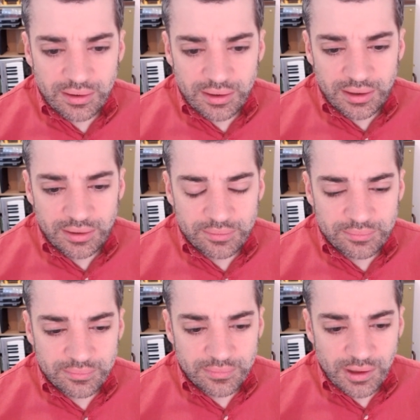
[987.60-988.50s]

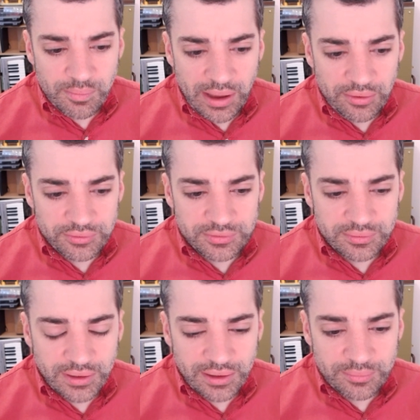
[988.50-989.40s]
Um, about,
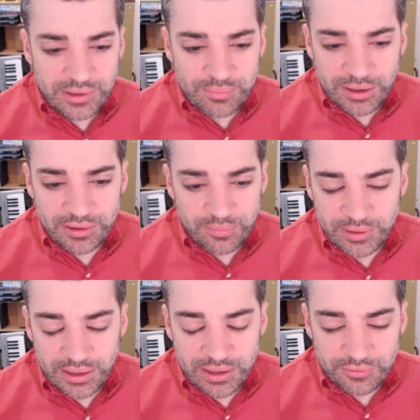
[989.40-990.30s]
I, it might not
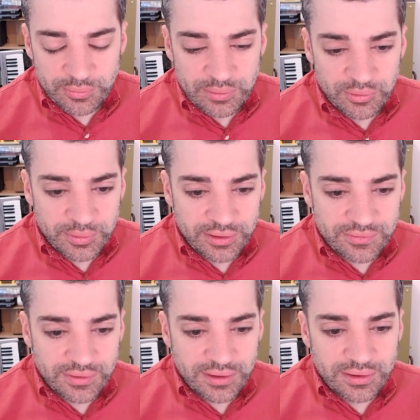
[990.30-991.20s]
be, I can't remember, but
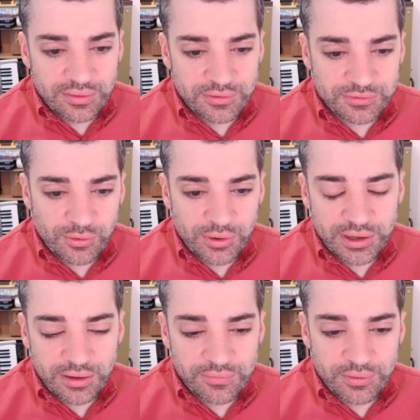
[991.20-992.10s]
it's the
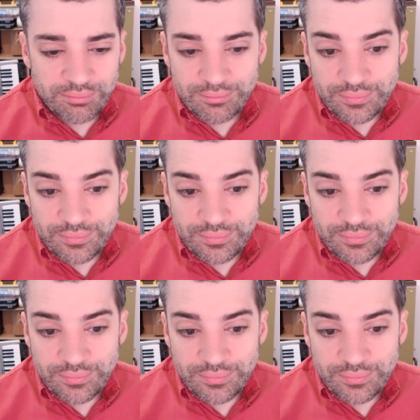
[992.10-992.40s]
story of the,